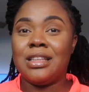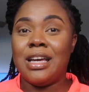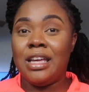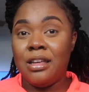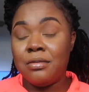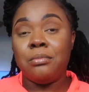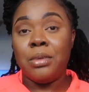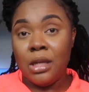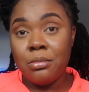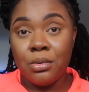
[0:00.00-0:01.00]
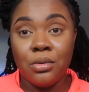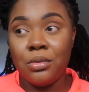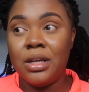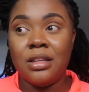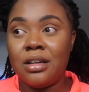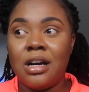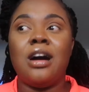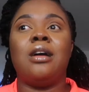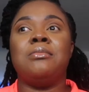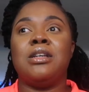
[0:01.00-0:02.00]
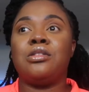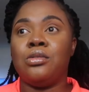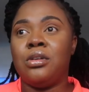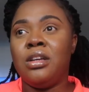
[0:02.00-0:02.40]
that even people in the comments or